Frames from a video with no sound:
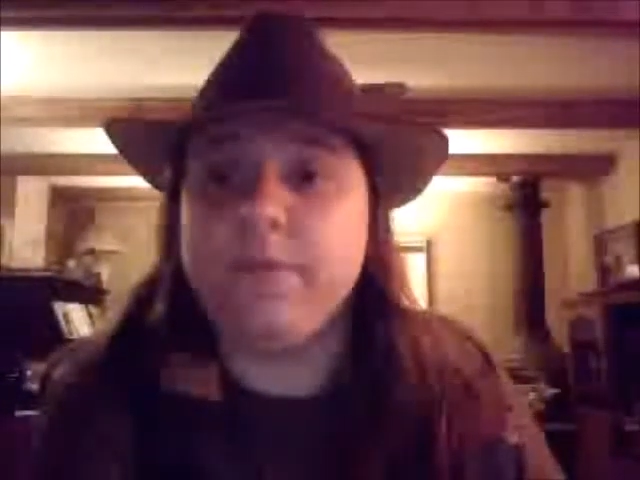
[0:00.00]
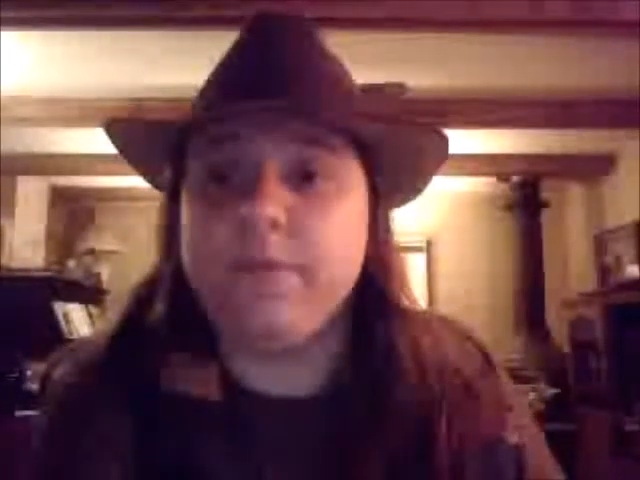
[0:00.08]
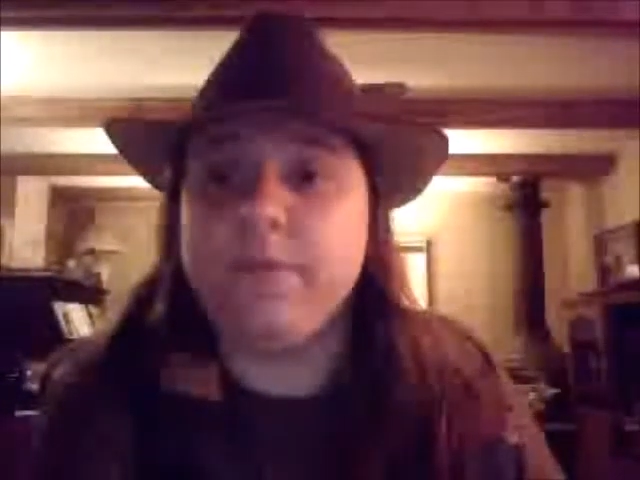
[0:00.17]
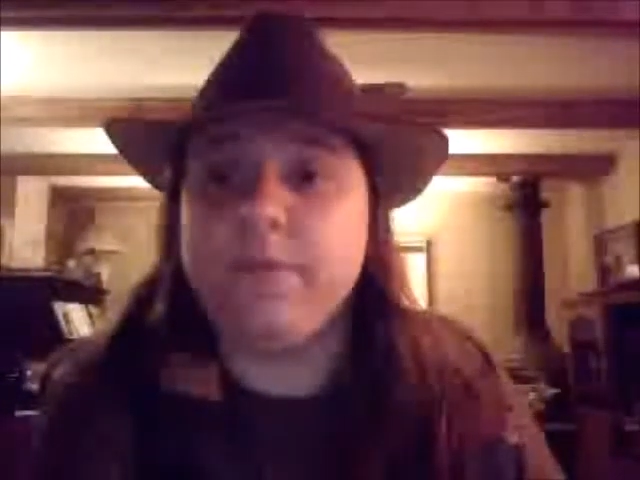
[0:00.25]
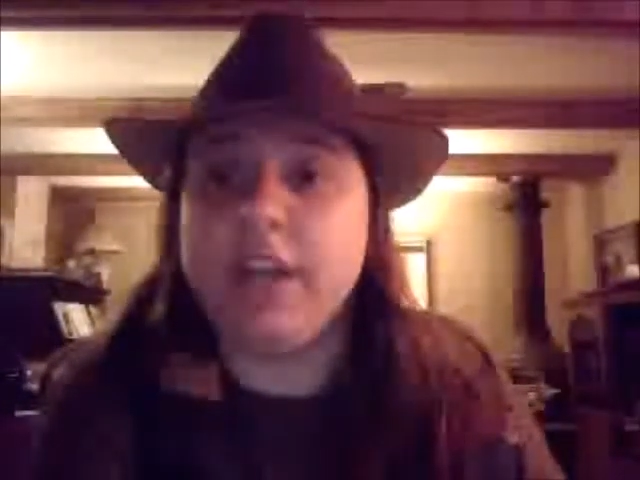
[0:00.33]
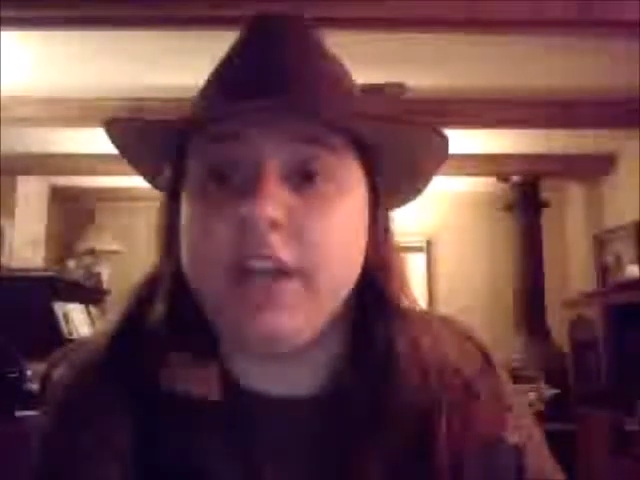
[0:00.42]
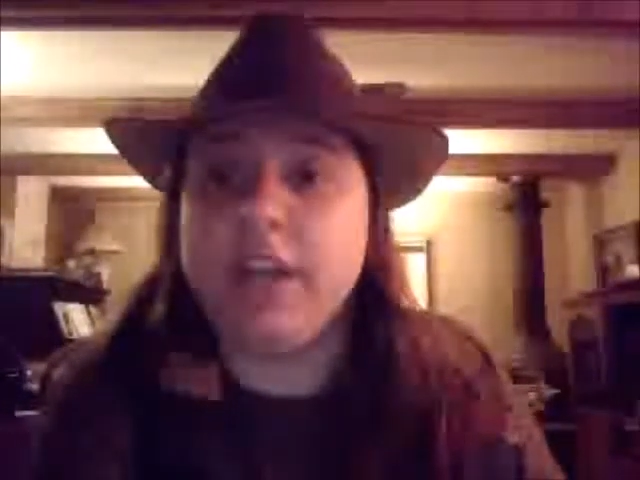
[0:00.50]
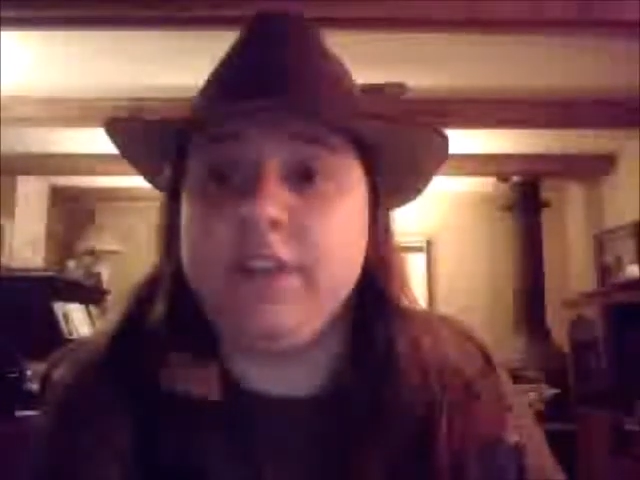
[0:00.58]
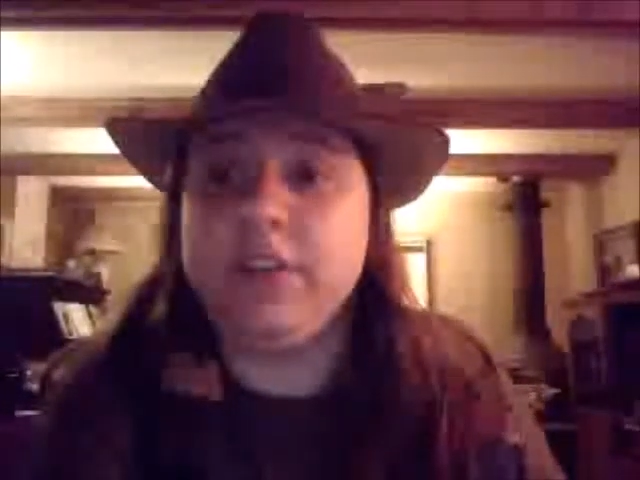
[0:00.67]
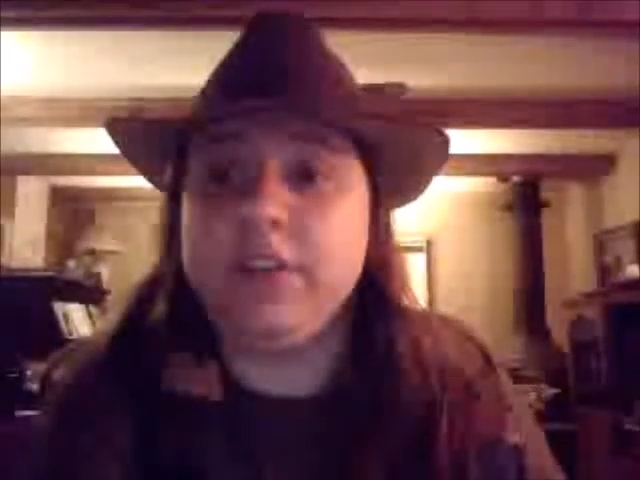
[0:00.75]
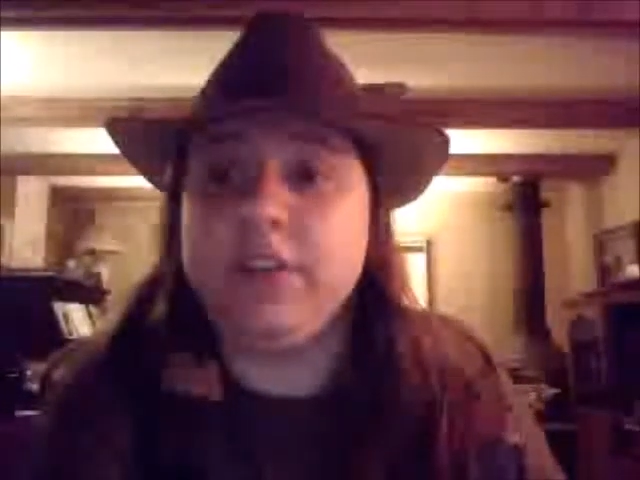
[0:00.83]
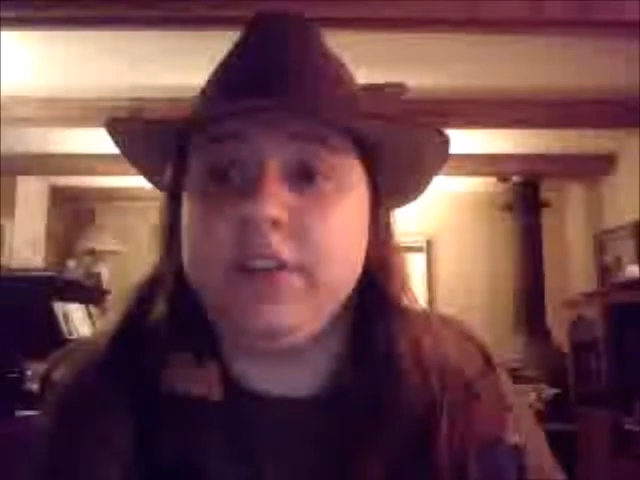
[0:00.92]
and even
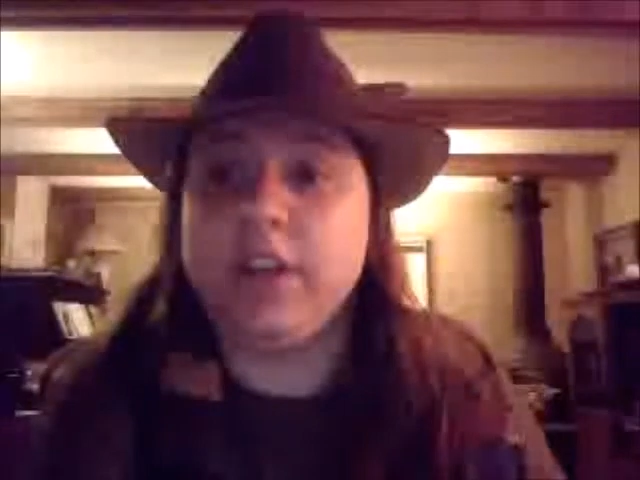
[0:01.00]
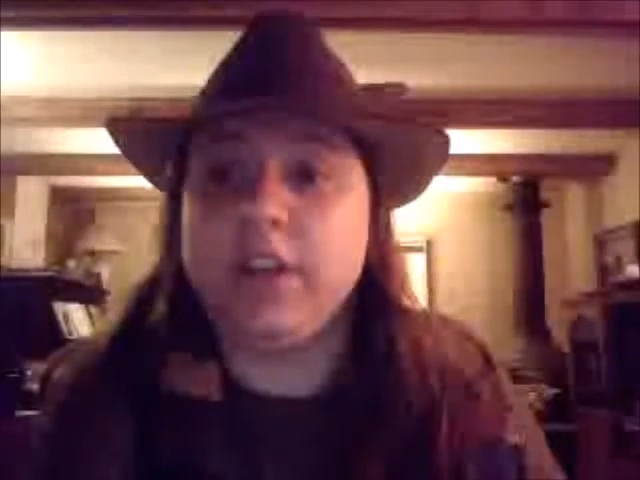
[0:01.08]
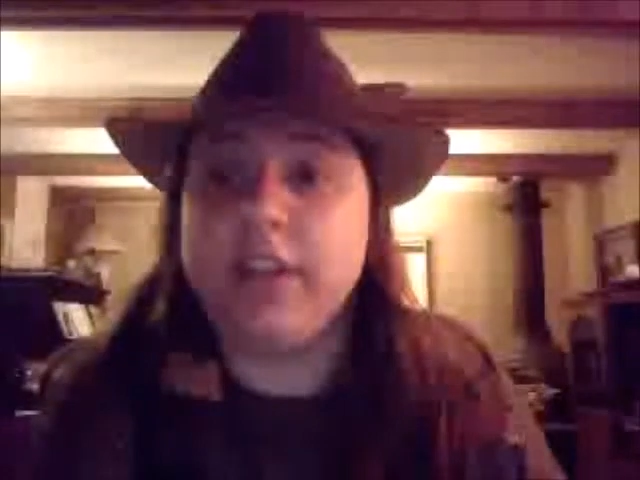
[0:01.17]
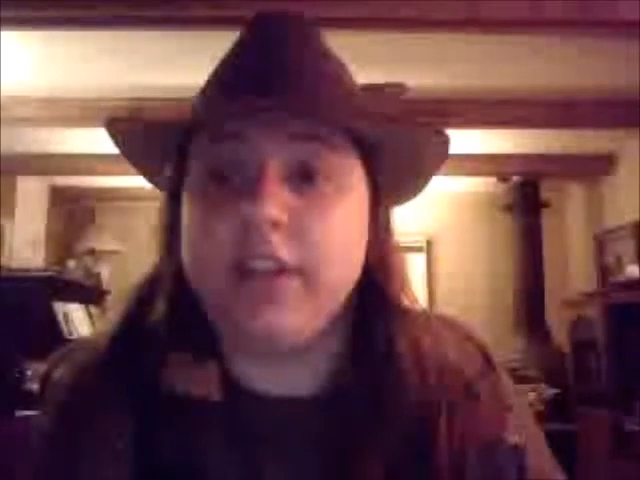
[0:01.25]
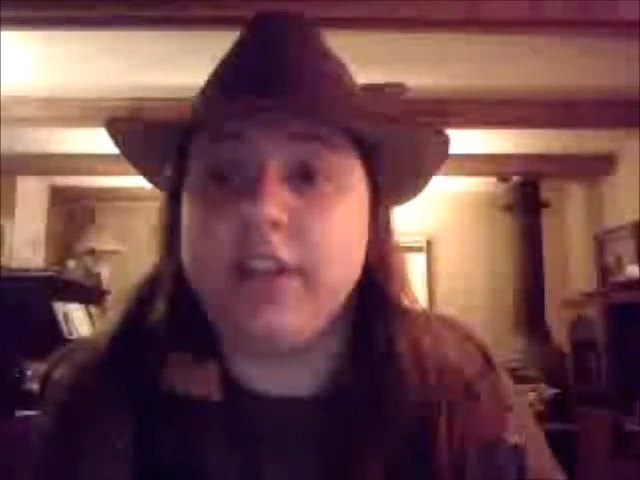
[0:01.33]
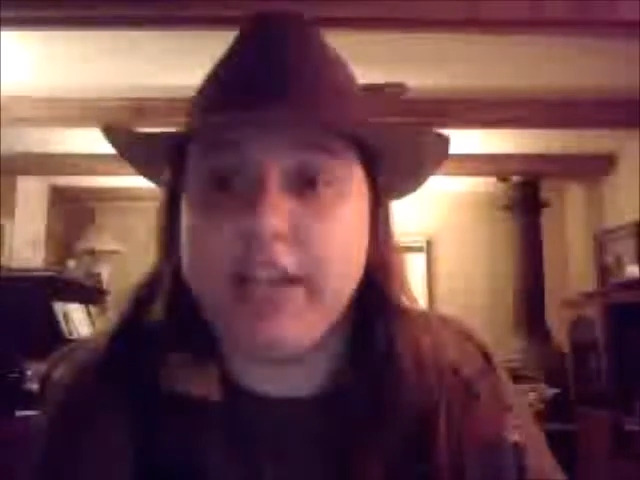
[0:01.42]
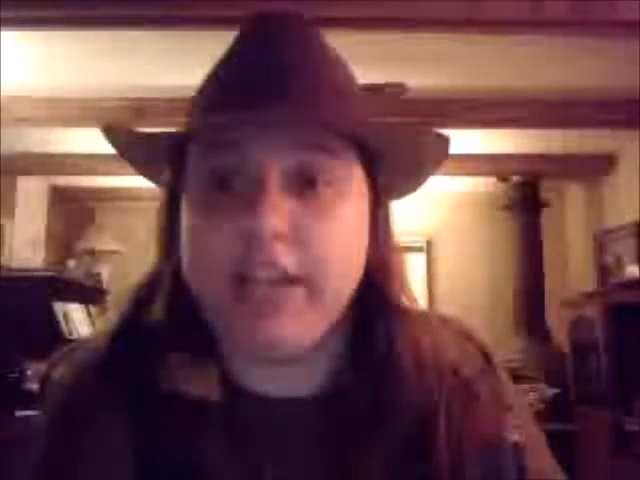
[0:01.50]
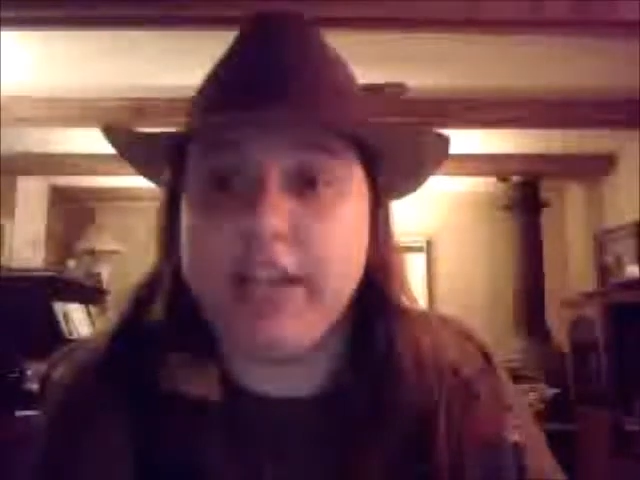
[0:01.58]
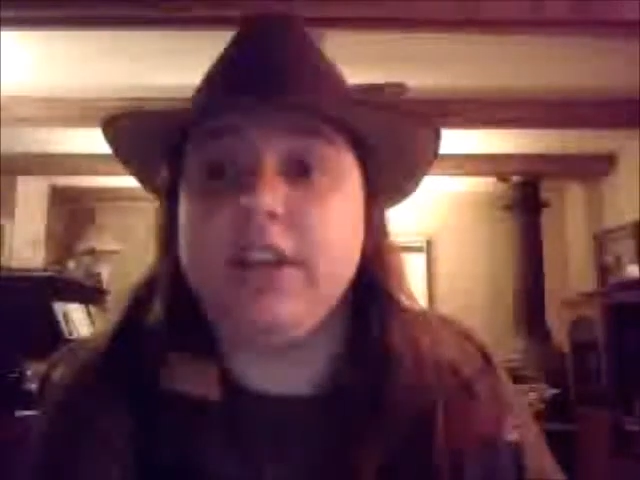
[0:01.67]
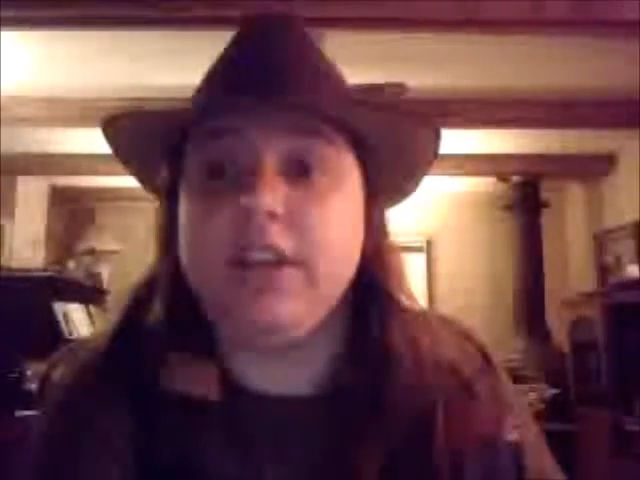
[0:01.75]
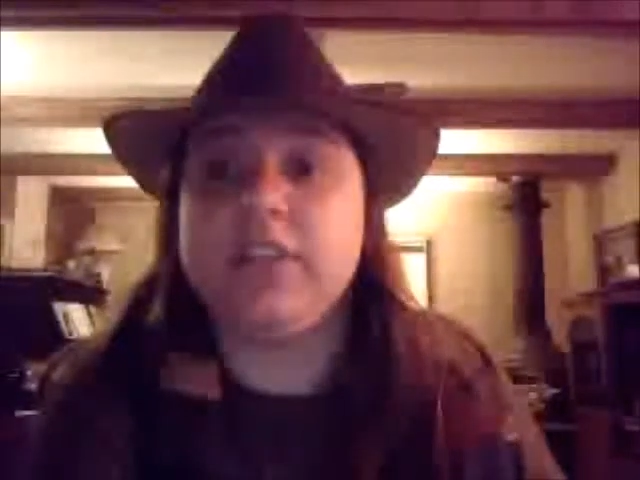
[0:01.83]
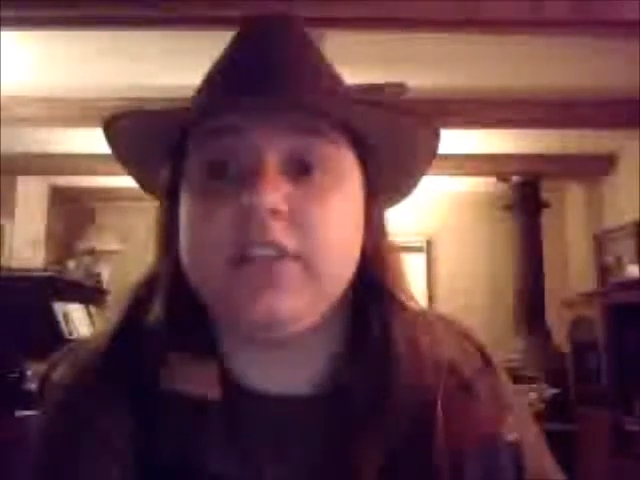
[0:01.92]

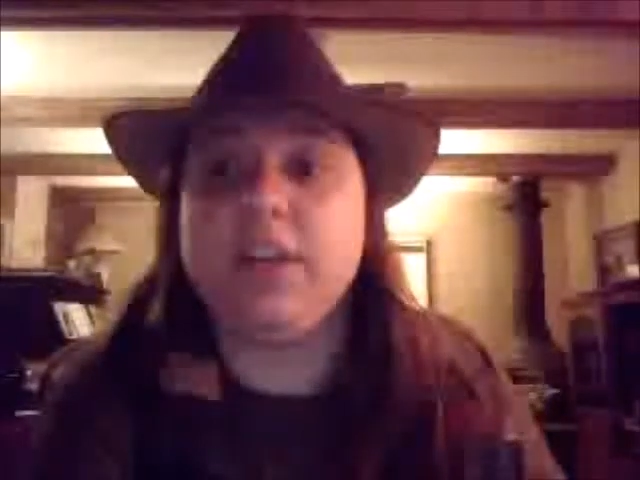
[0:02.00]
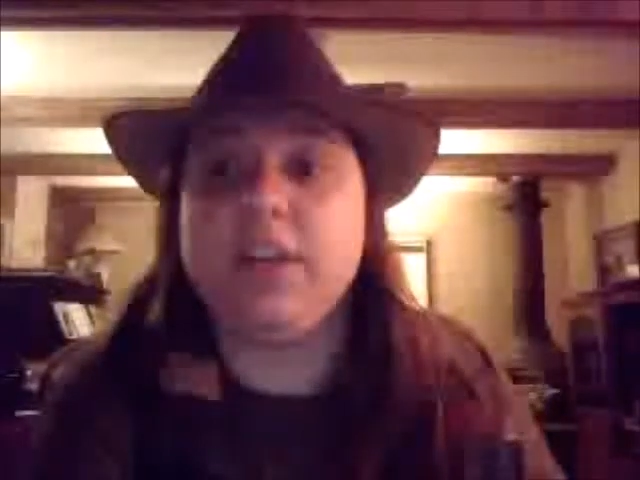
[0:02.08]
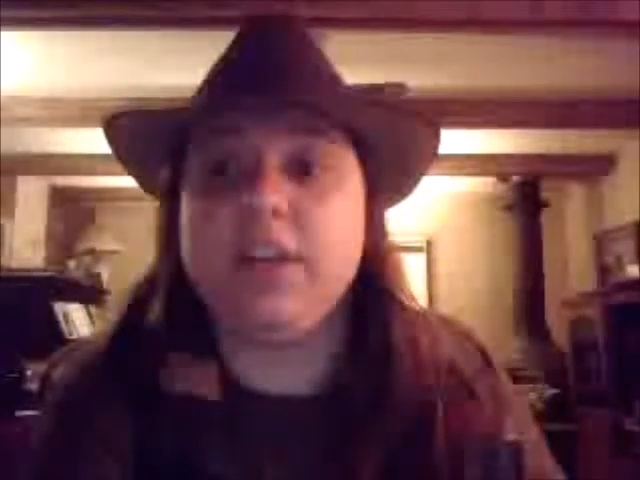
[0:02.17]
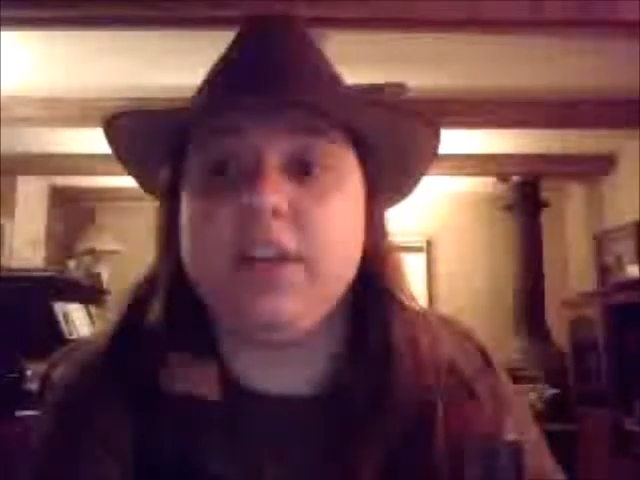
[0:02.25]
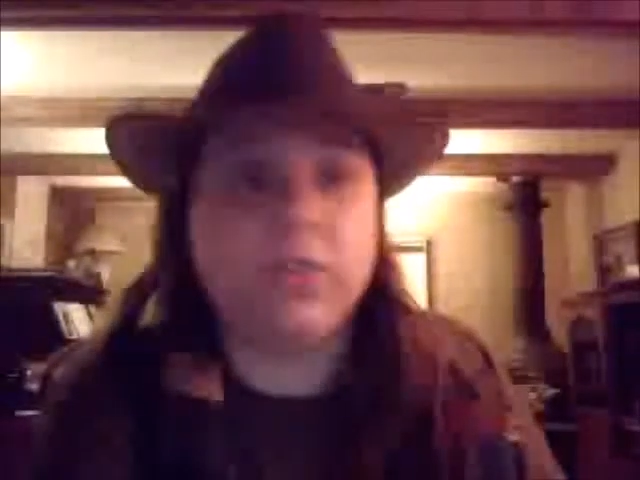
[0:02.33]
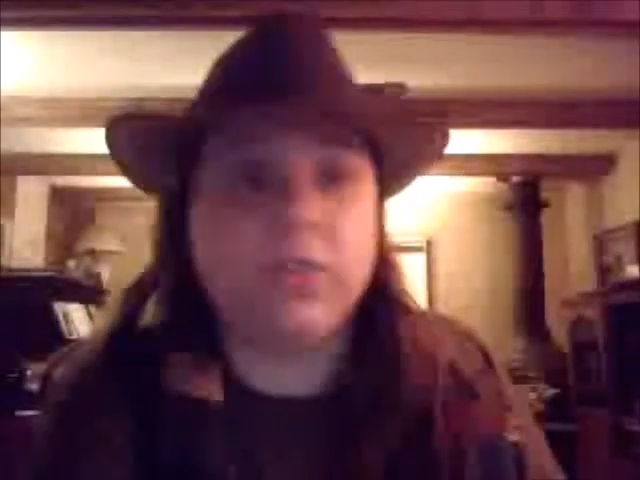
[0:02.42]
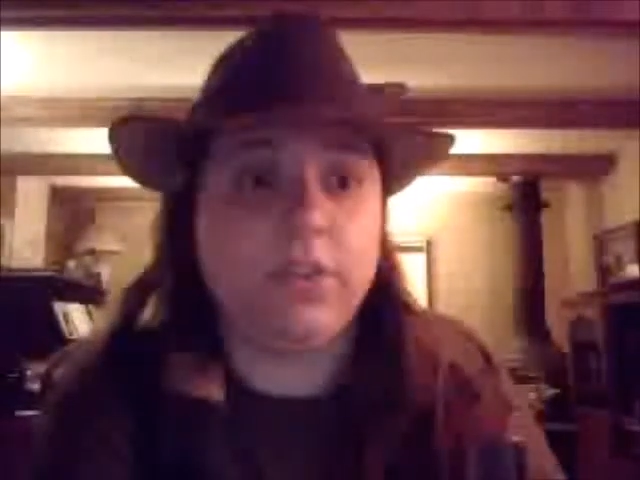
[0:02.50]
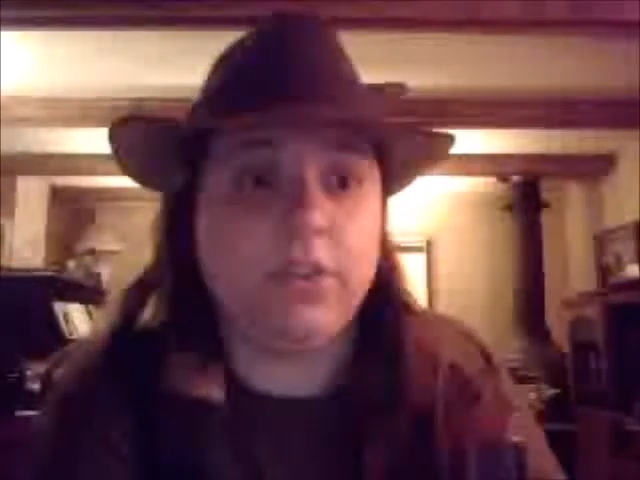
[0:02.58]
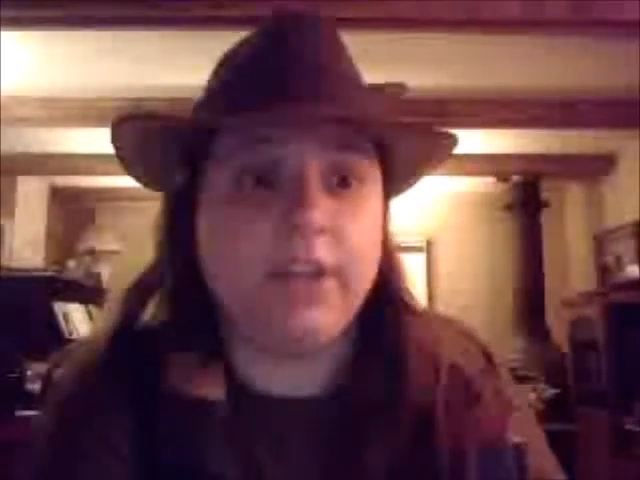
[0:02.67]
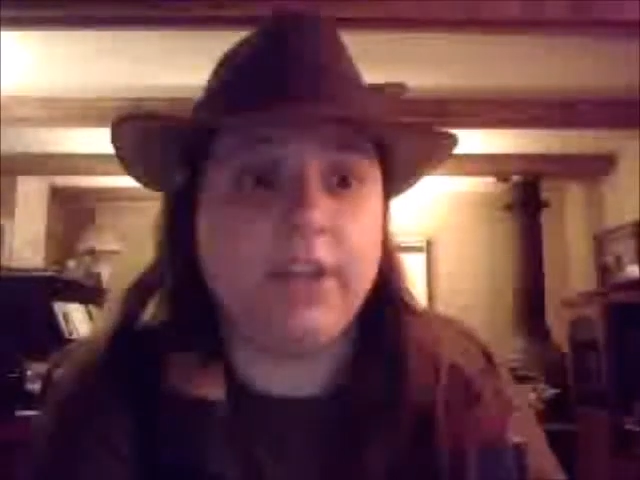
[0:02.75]
executive producer Letts